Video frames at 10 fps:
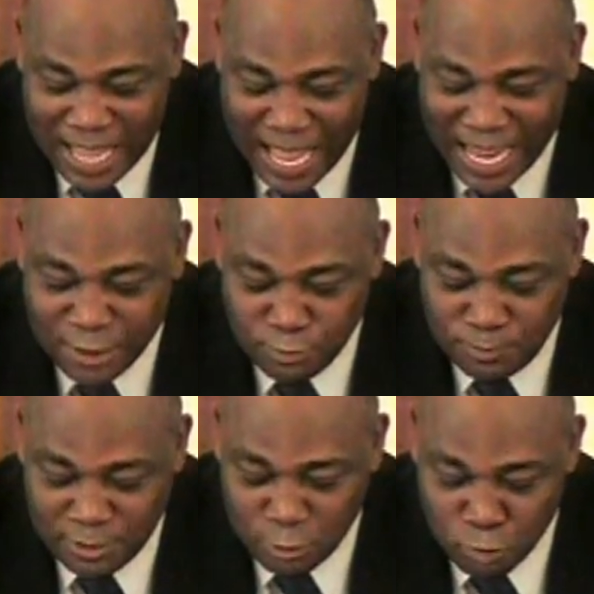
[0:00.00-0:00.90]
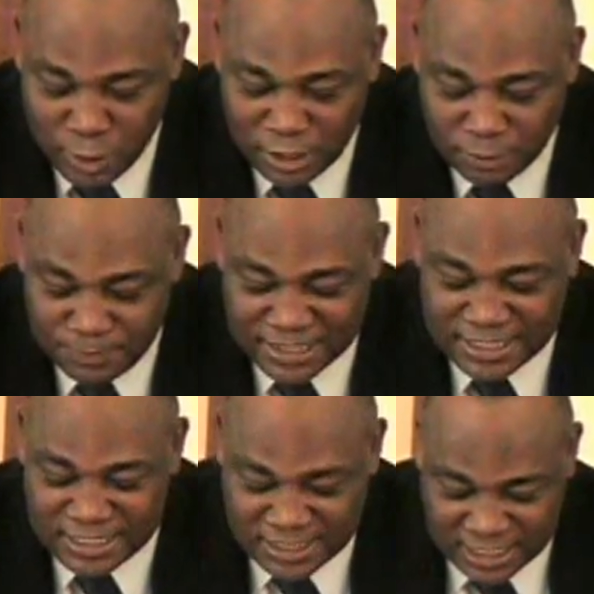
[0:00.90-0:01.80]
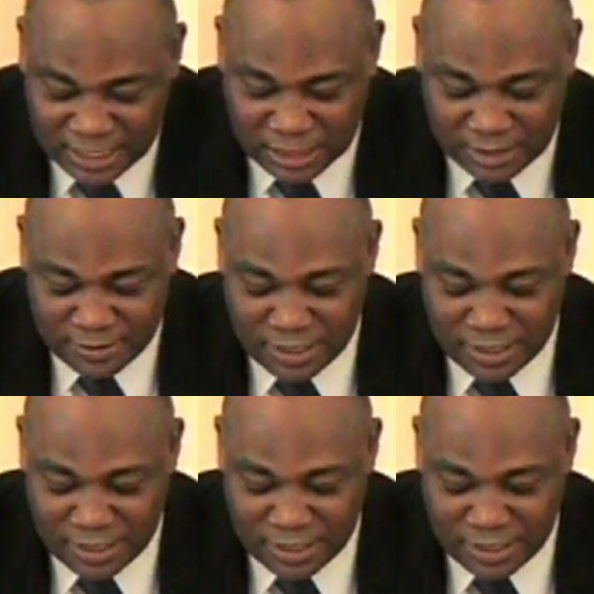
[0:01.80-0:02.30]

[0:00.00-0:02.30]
I will be still